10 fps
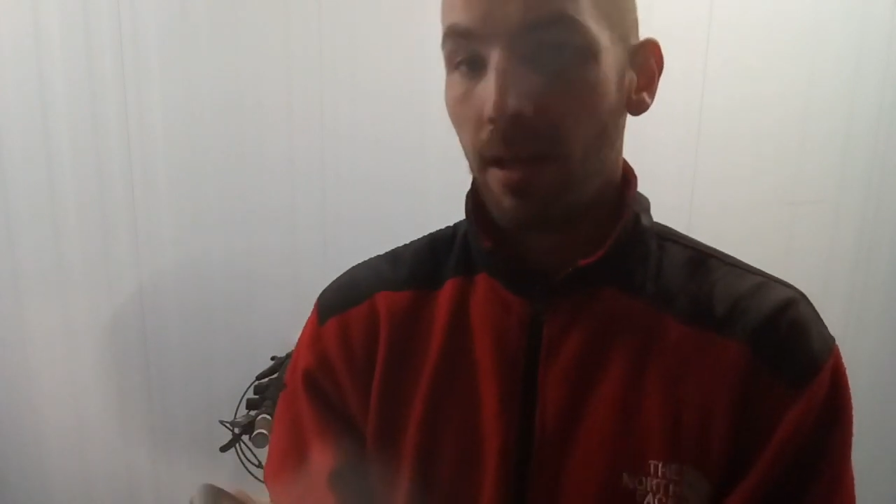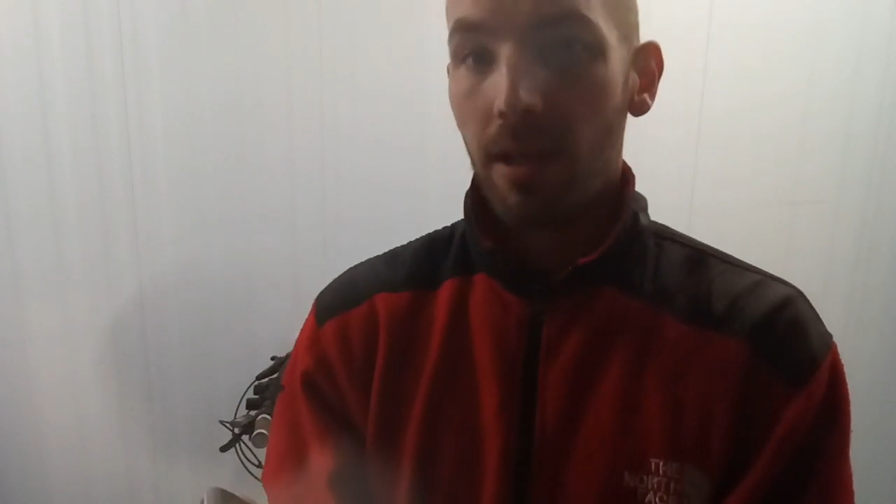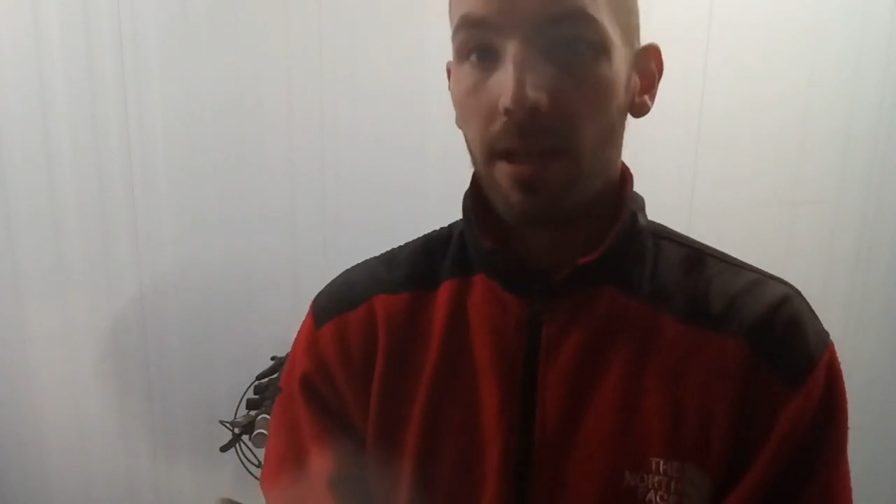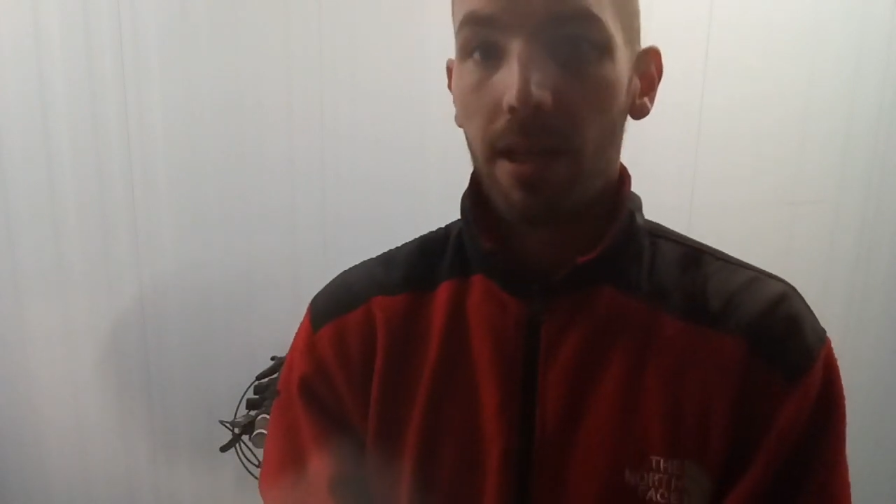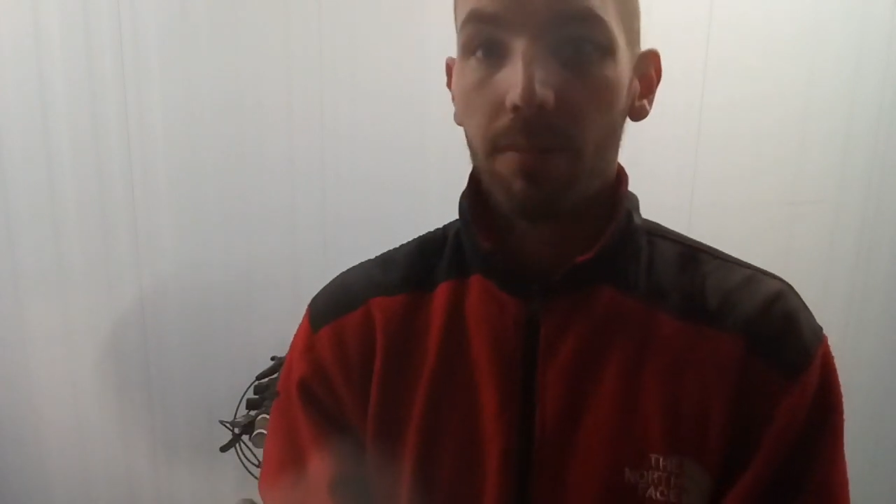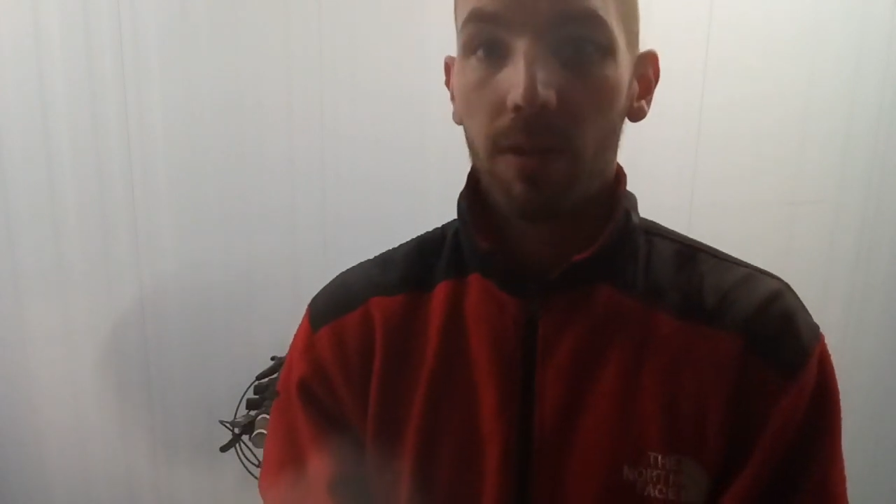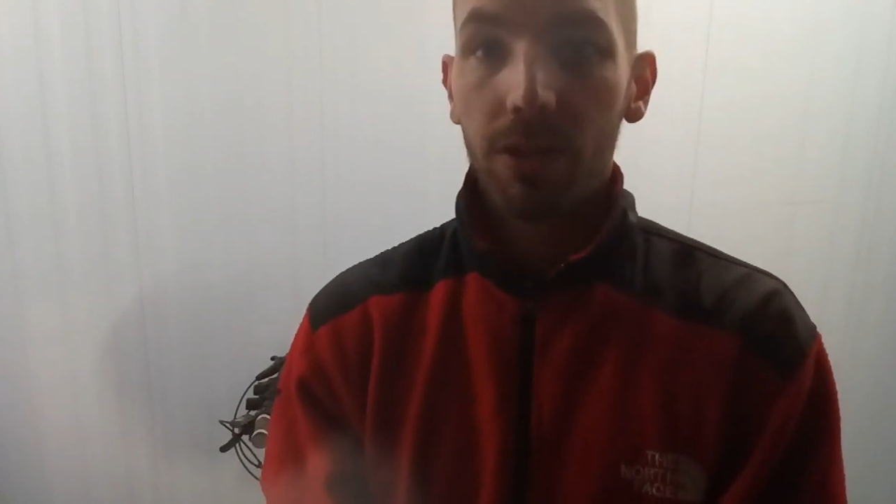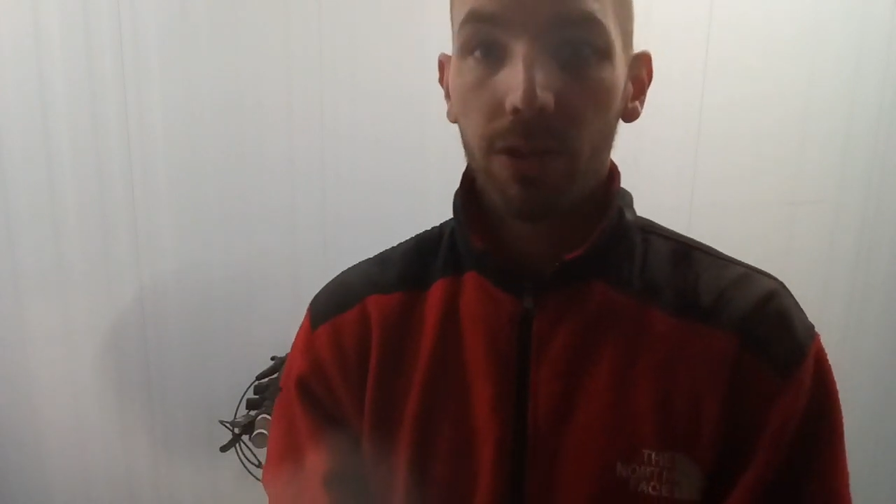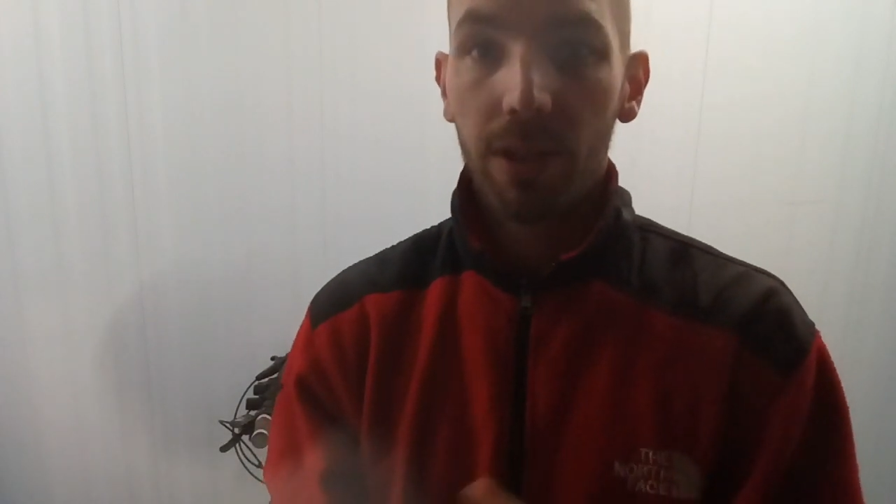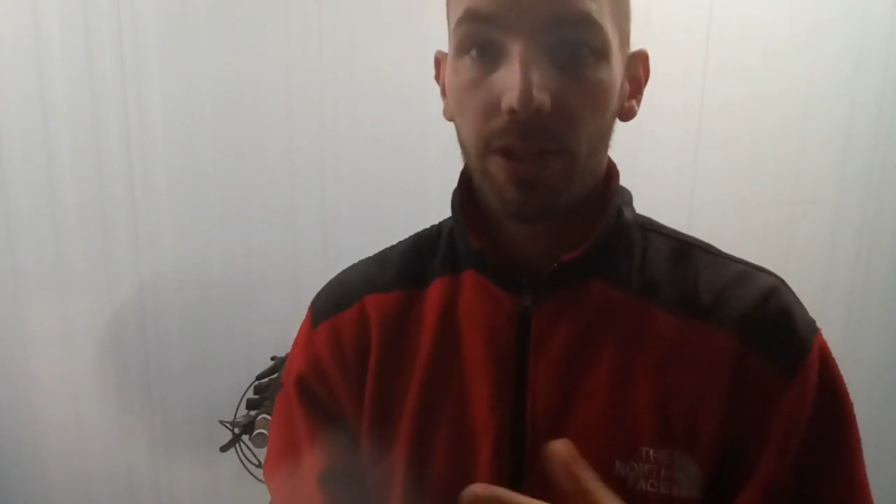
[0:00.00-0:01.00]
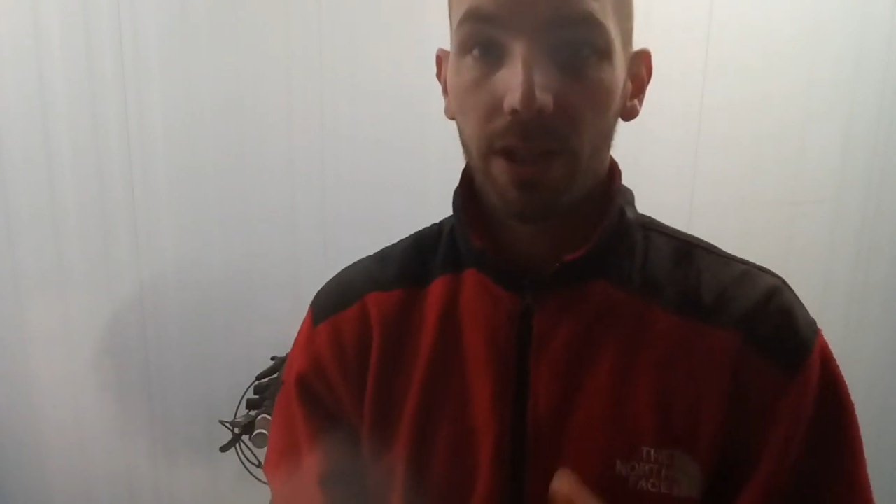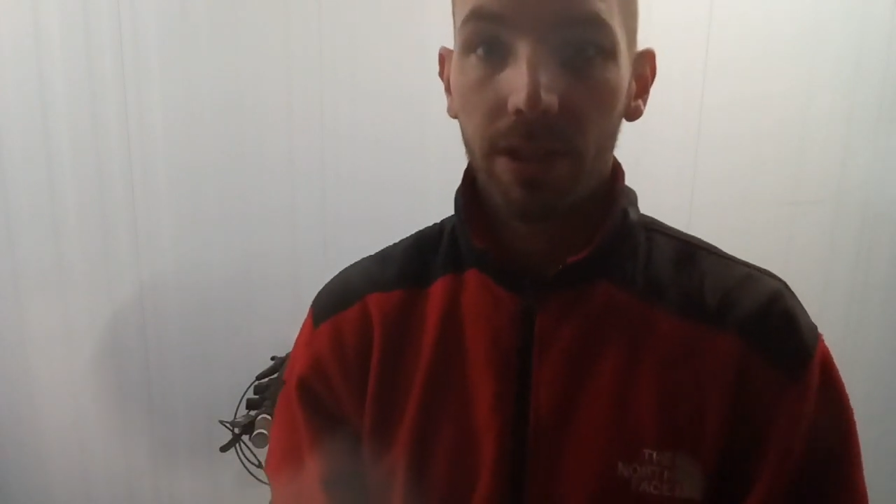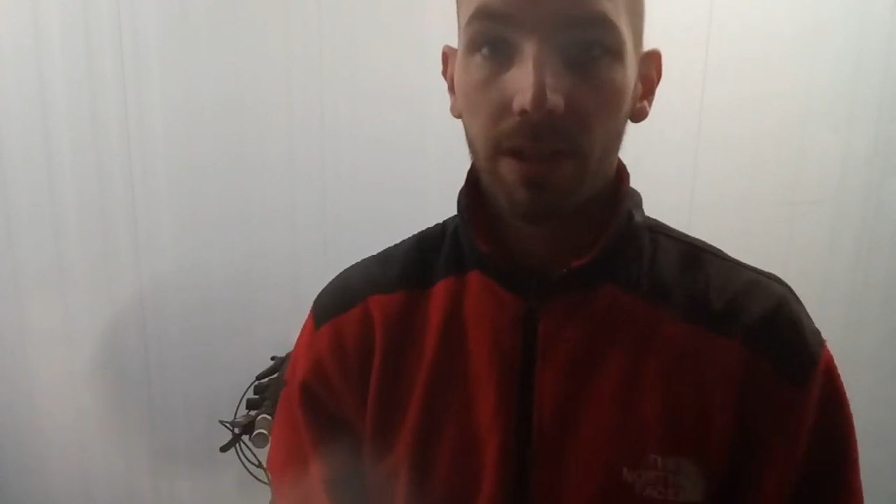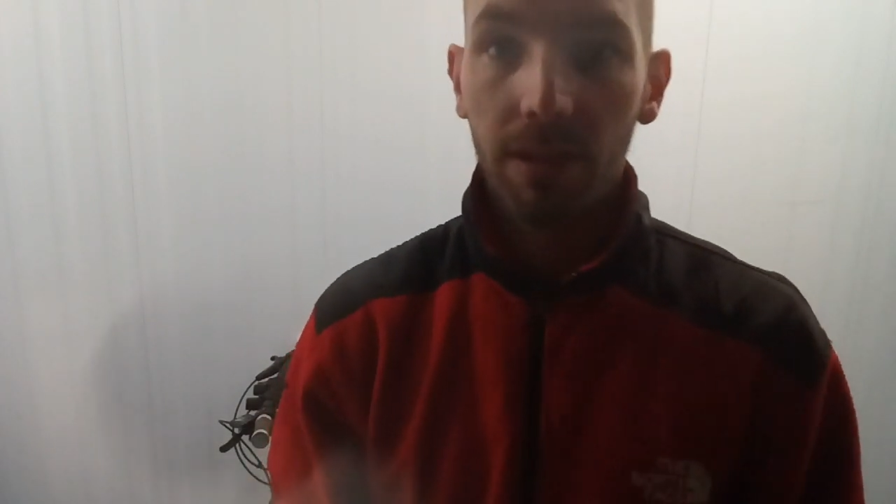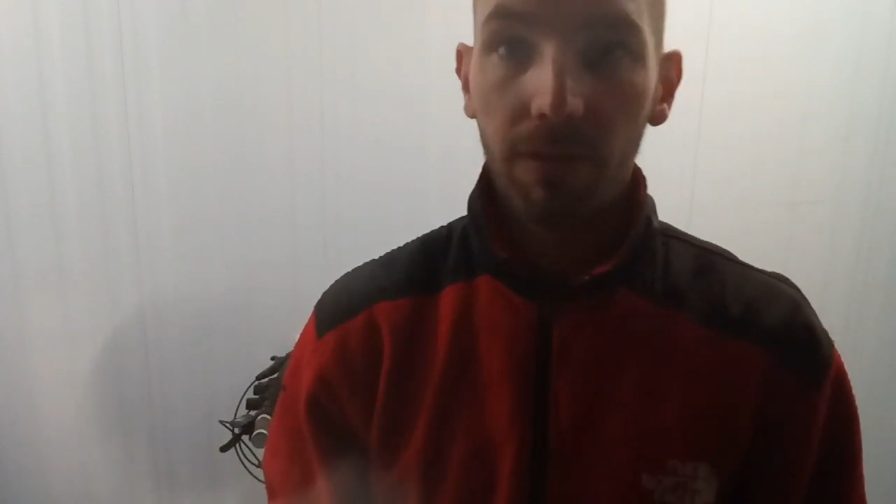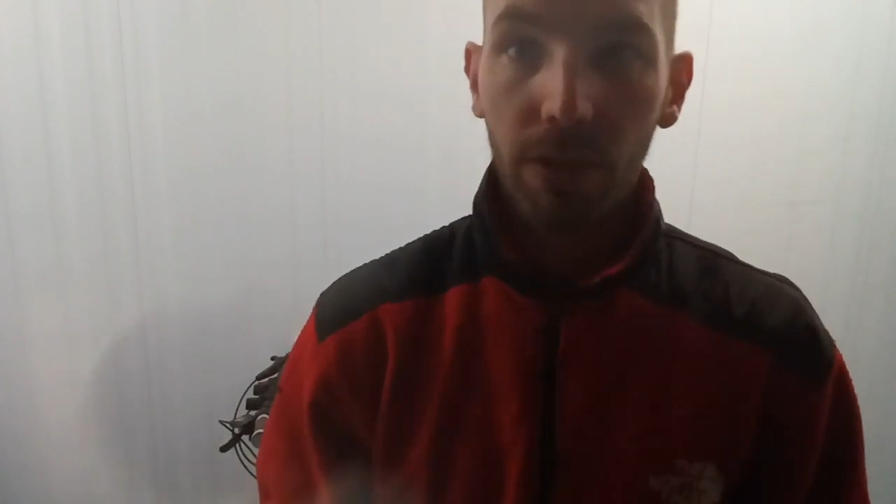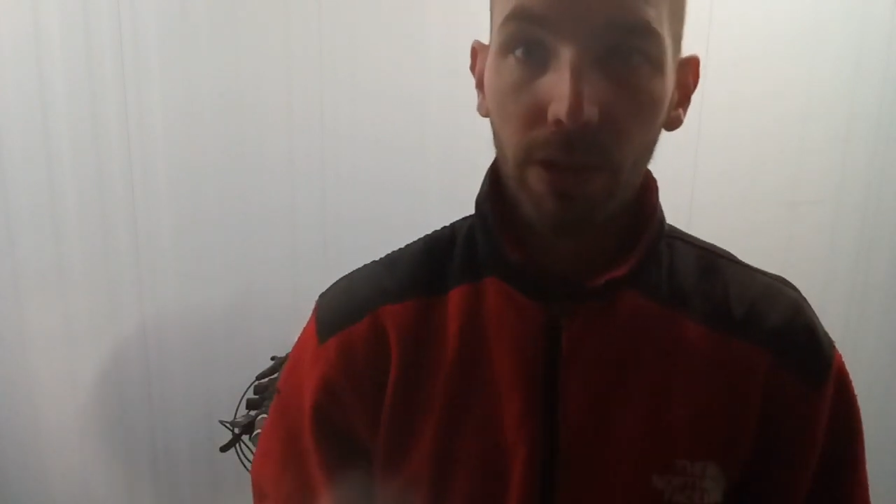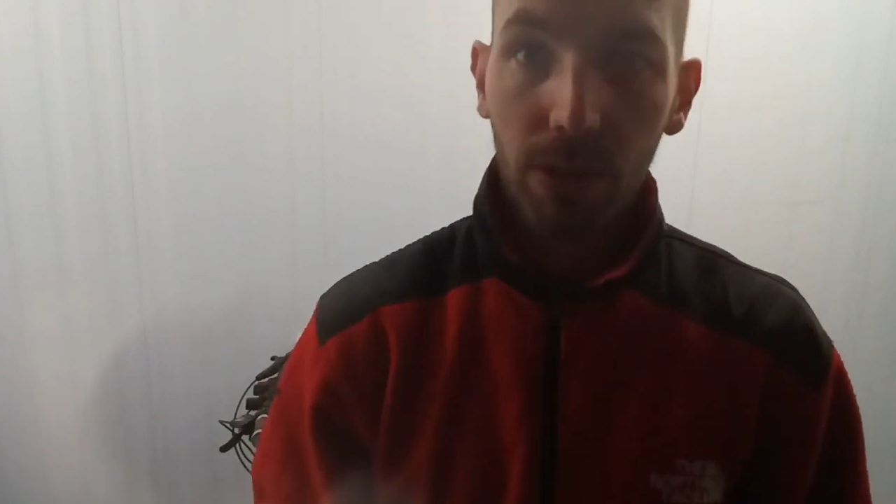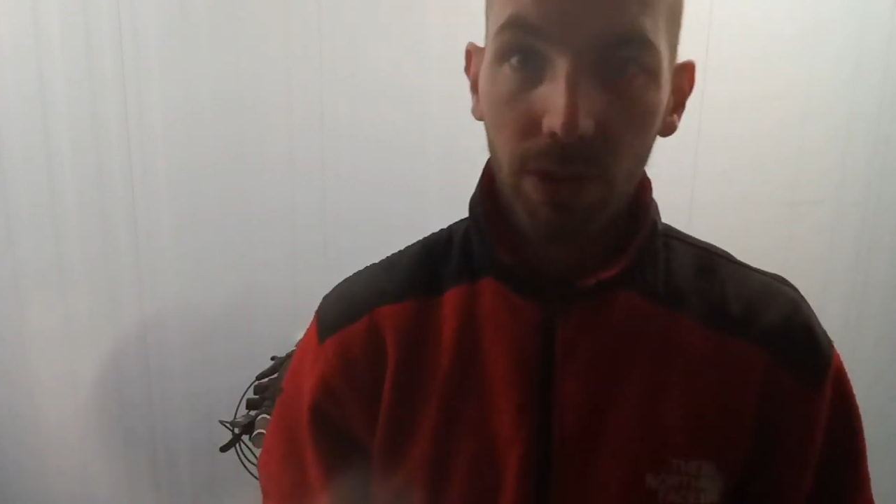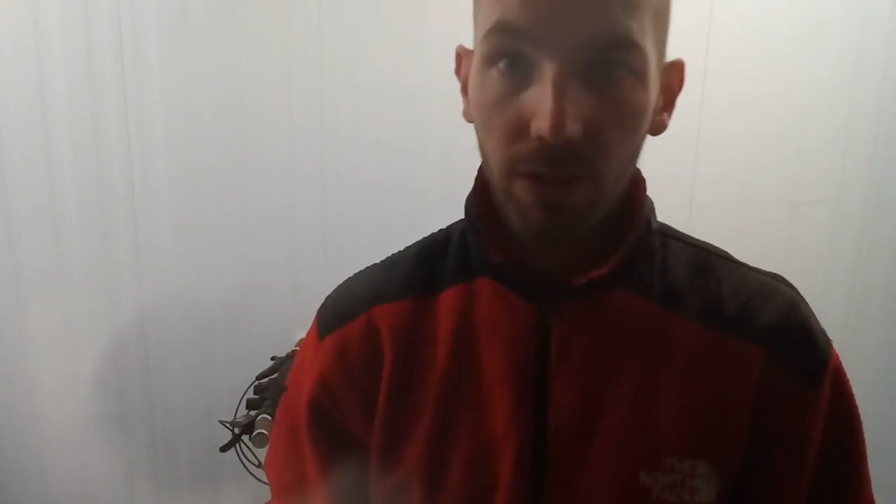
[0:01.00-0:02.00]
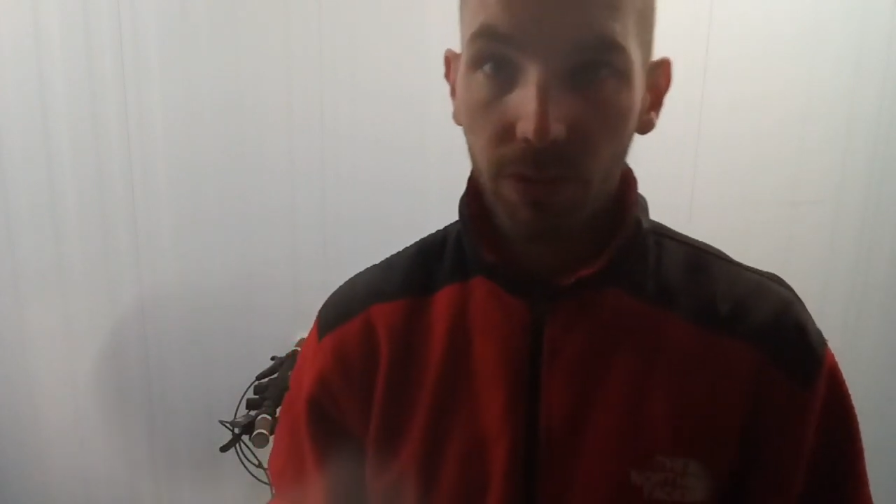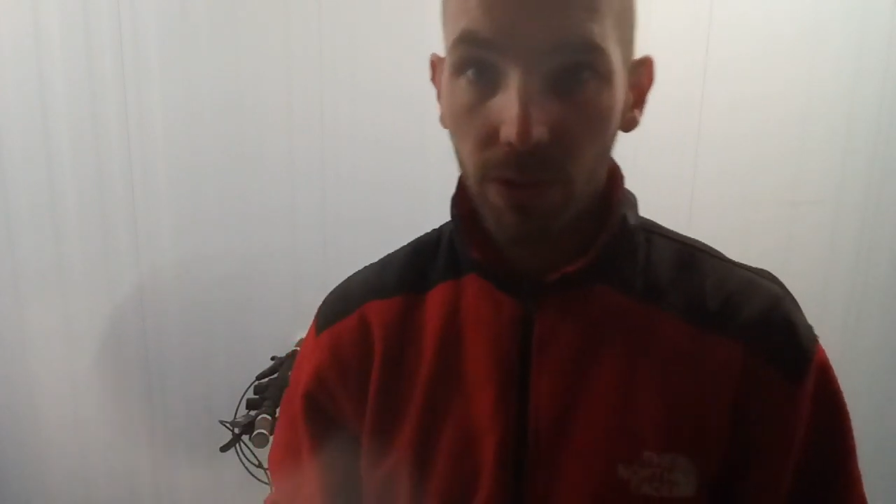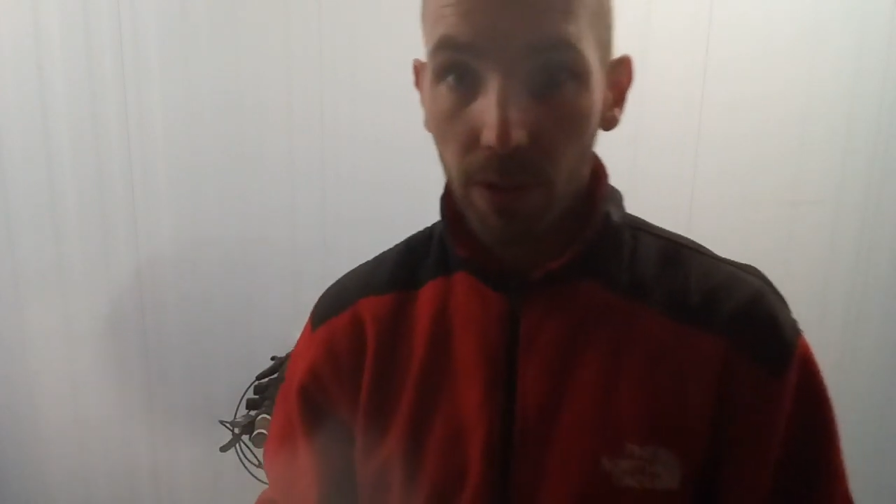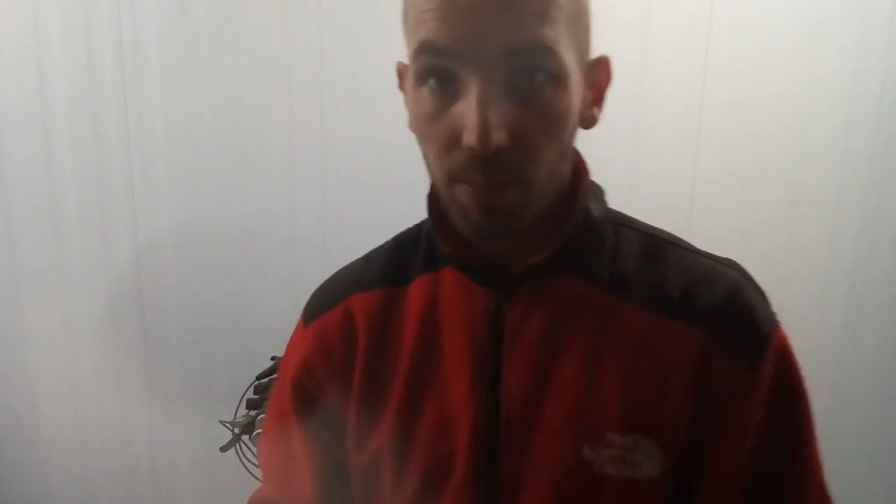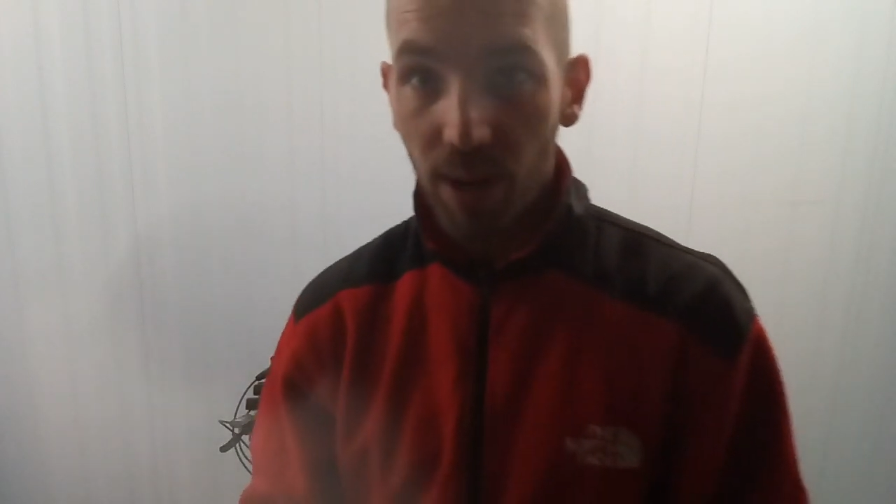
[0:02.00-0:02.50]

also adjust it if you use it for your